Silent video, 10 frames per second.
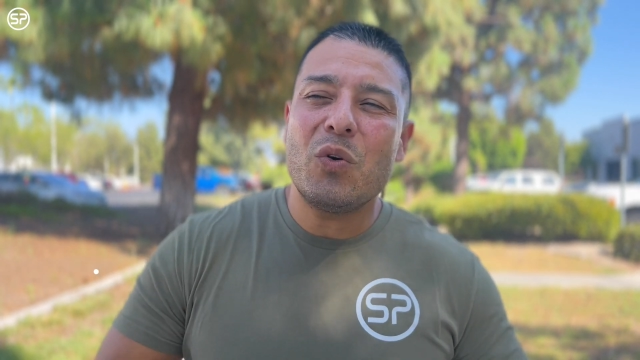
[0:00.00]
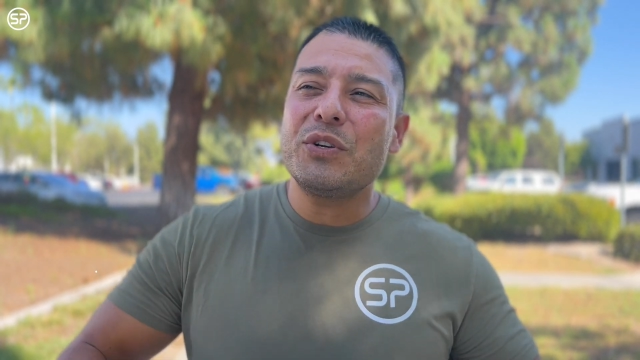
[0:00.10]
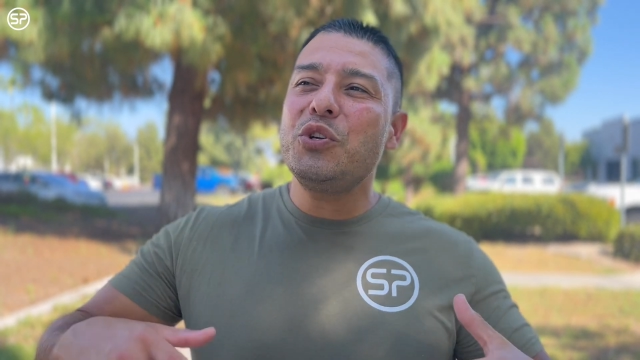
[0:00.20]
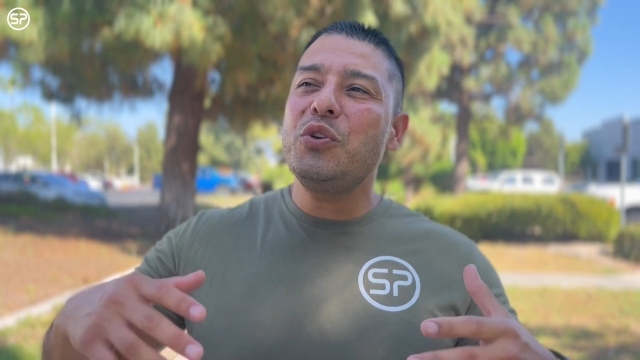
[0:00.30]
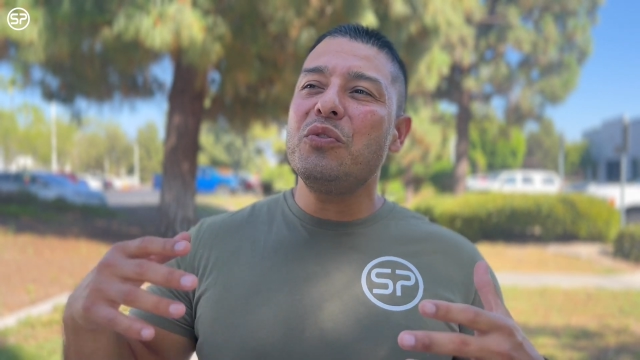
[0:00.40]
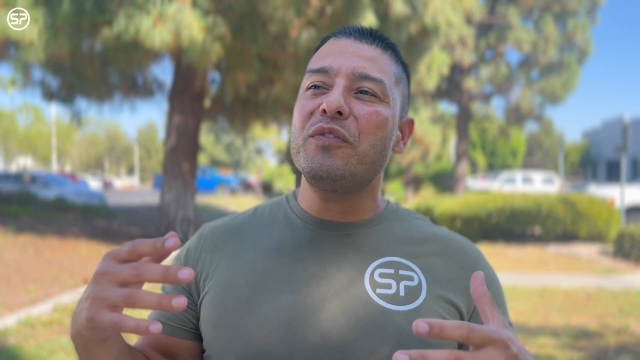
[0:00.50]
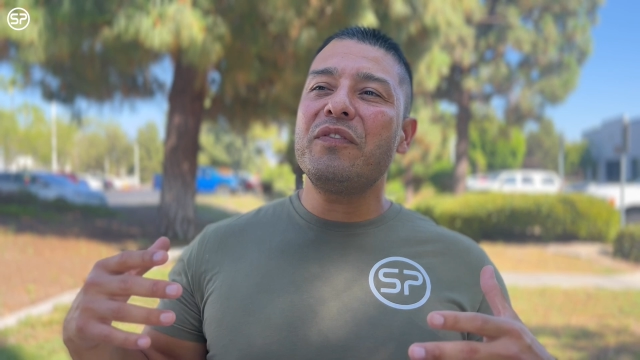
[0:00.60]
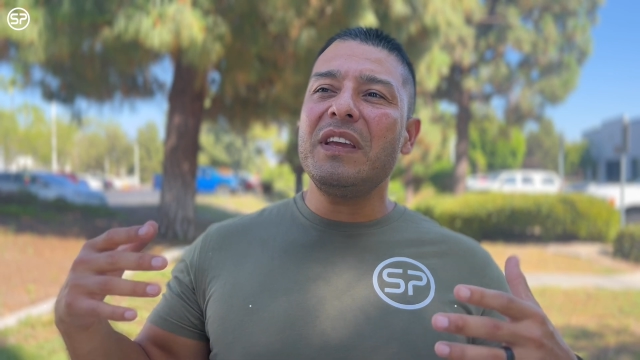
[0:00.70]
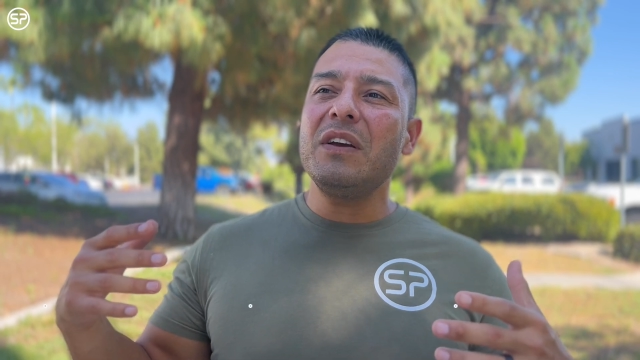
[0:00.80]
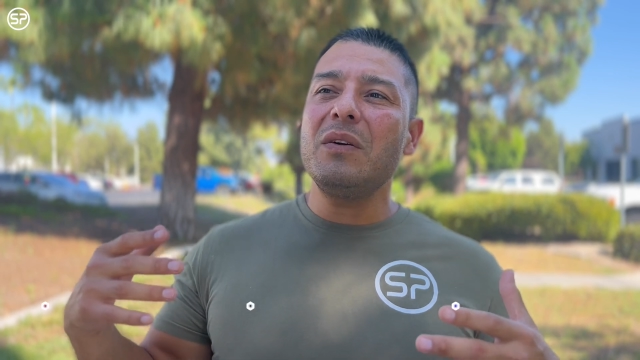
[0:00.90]
Or do you
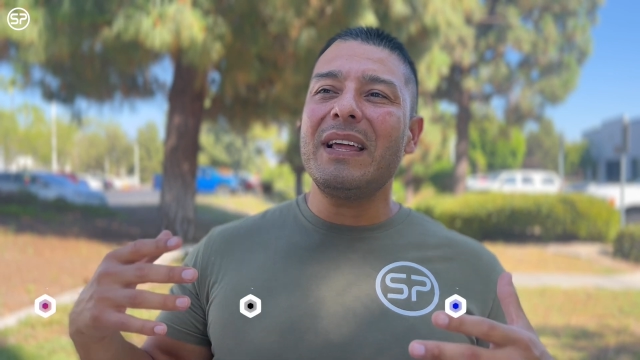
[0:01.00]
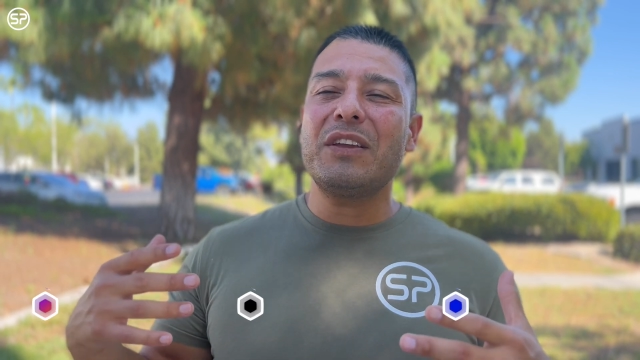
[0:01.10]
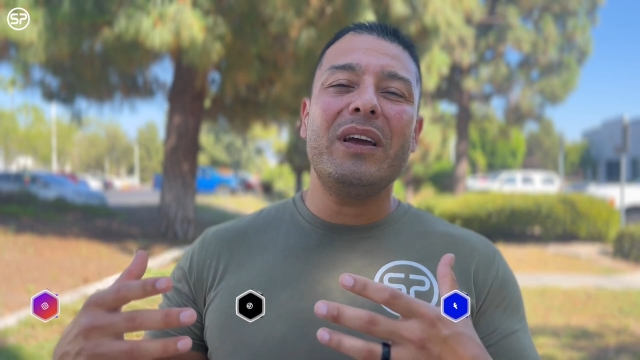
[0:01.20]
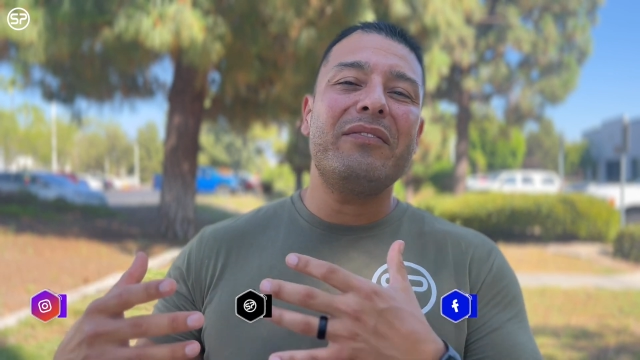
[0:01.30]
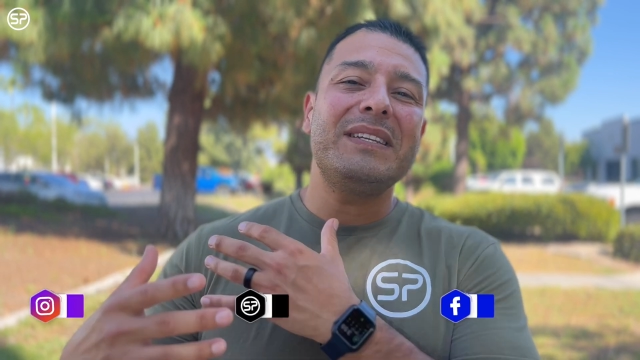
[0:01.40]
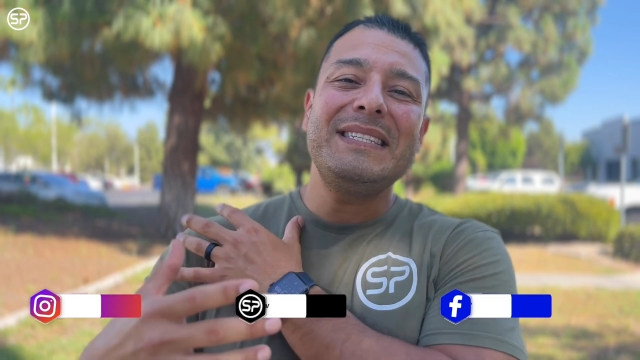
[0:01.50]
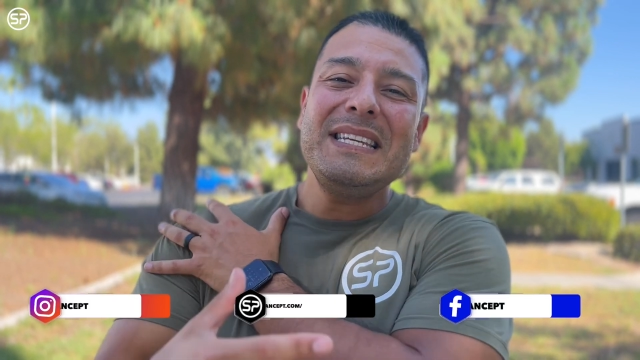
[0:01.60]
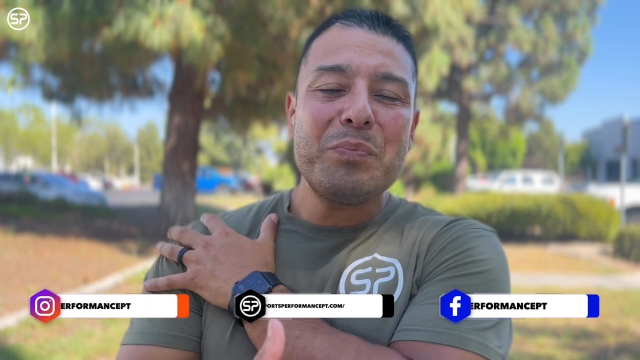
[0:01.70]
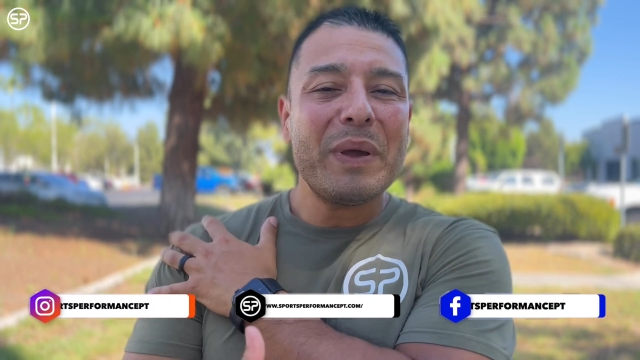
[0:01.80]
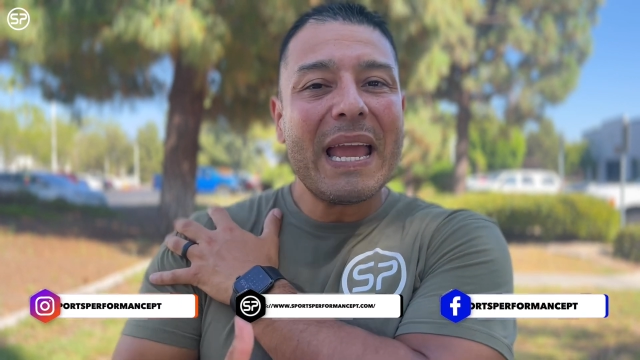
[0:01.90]
feel like you have a
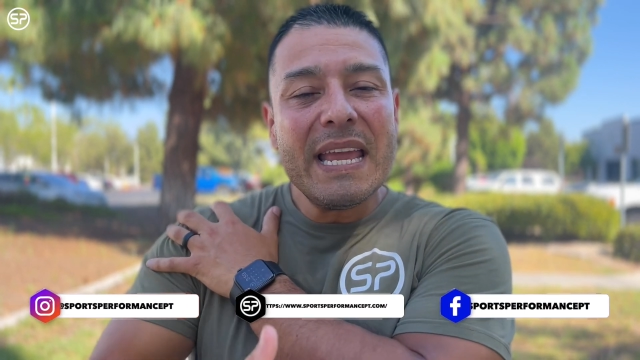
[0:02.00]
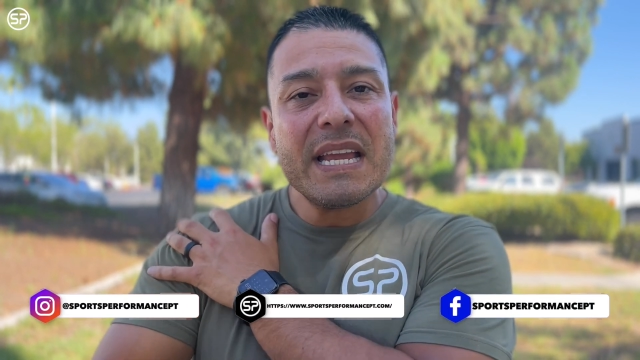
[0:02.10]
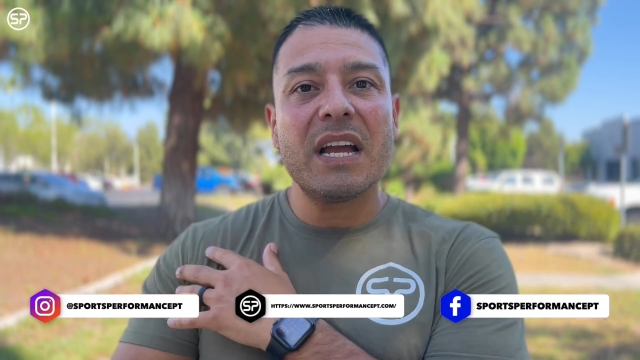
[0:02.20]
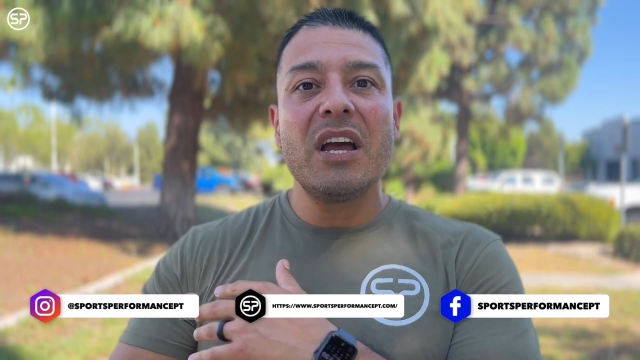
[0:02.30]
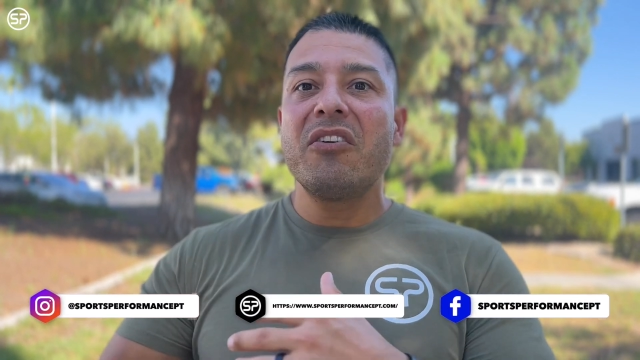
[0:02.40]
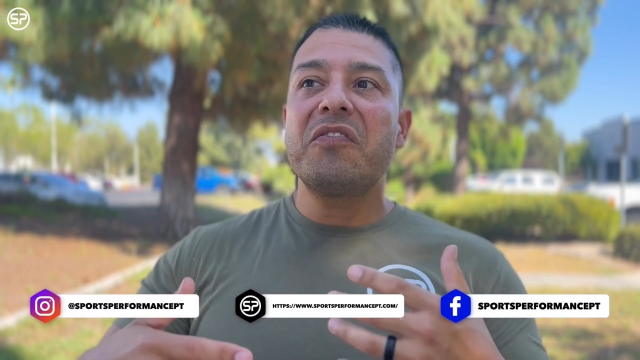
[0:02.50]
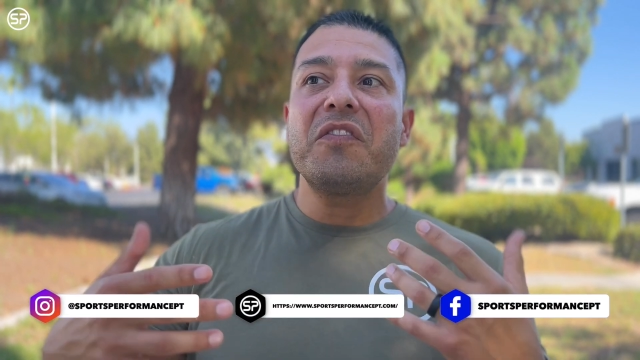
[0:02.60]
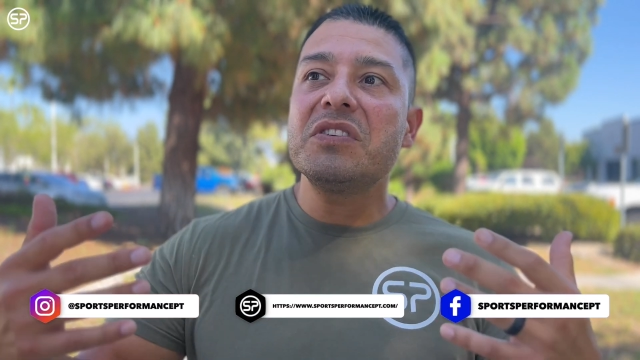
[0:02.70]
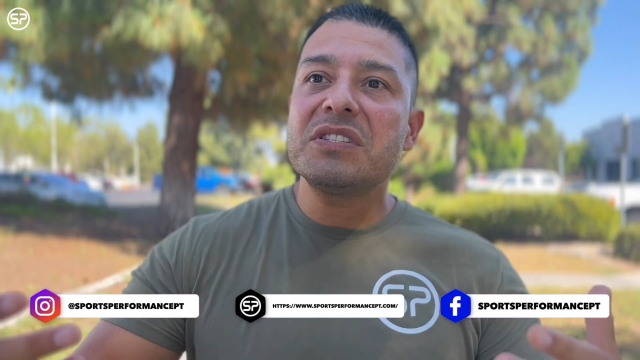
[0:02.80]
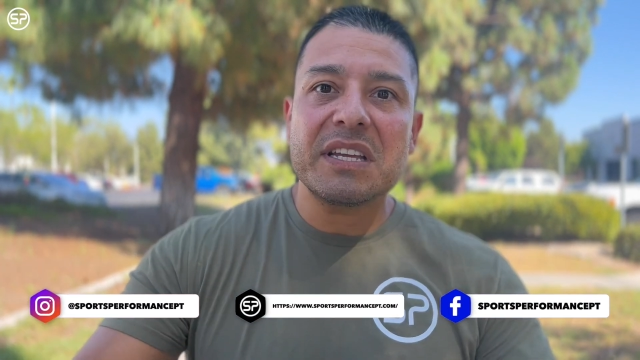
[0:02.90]
deep ache
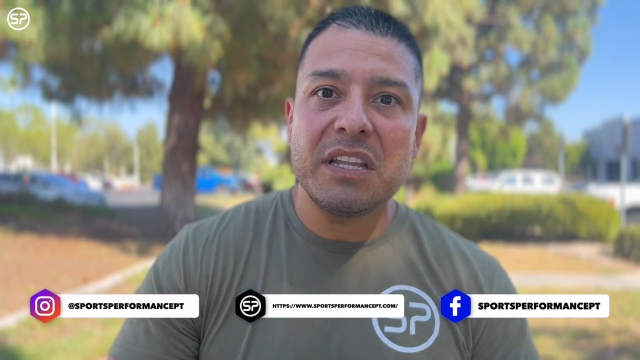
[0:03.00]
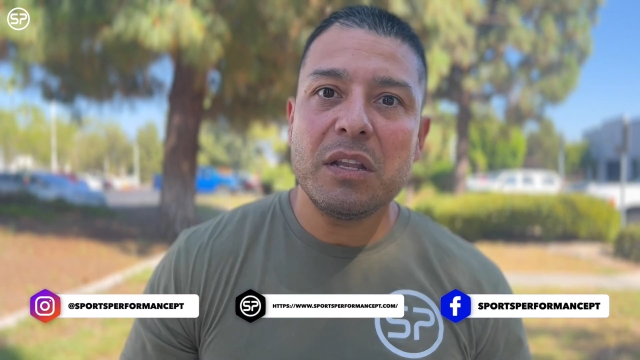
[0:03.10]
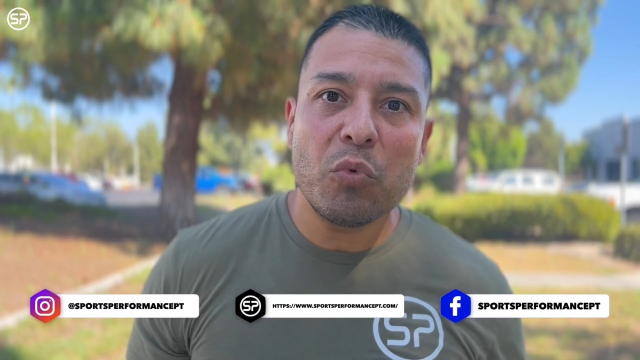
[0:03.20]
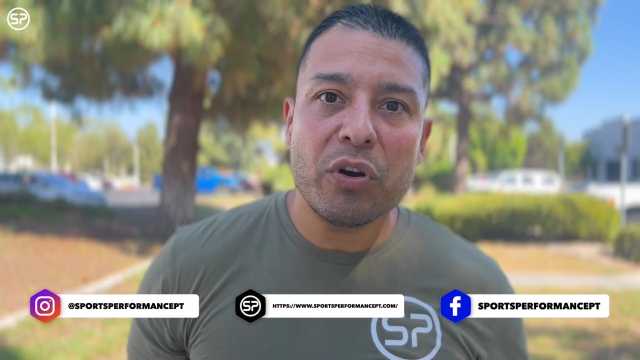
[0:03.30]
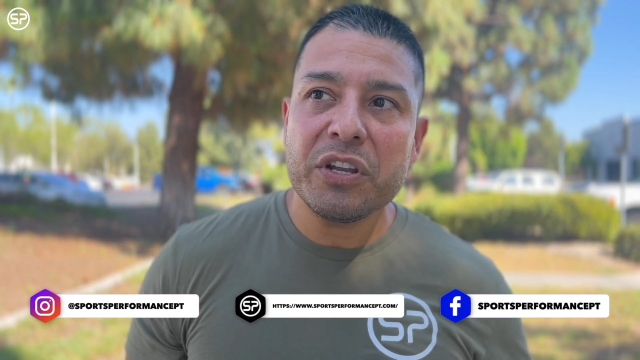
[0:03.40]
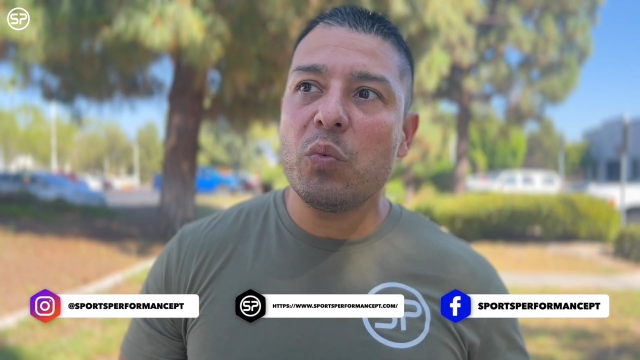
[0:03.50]
first thing in the morning?